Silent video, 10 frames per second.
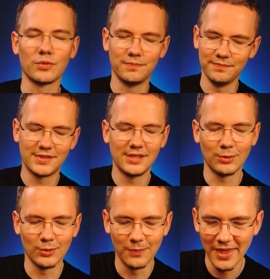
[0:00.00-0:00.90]

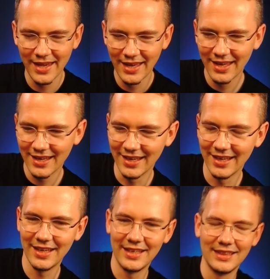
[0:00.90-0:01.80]
SQL
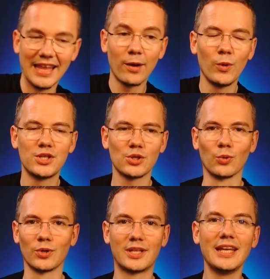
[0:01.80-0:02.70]
language
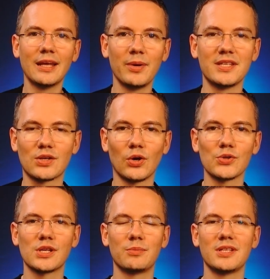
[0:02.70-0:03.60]
or database
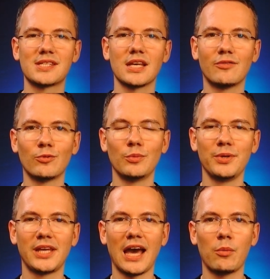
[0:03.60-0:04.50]
concept itself will
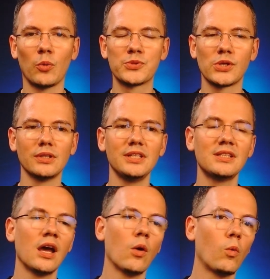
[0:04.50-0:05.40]
become
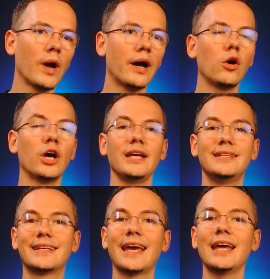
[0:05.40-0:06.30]
obsolete? Well,
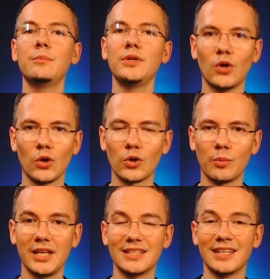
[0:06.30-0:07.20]
it can be
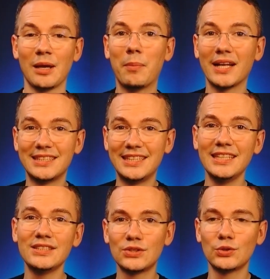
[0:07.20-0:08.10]
automated. But
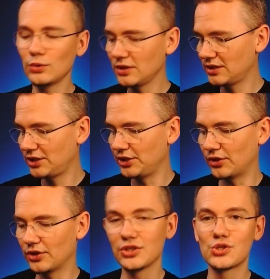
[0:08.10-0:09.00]
this tool in
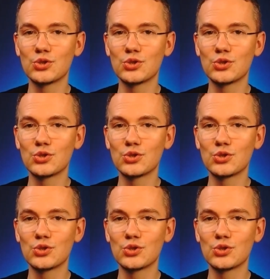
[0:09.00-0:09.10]
here, this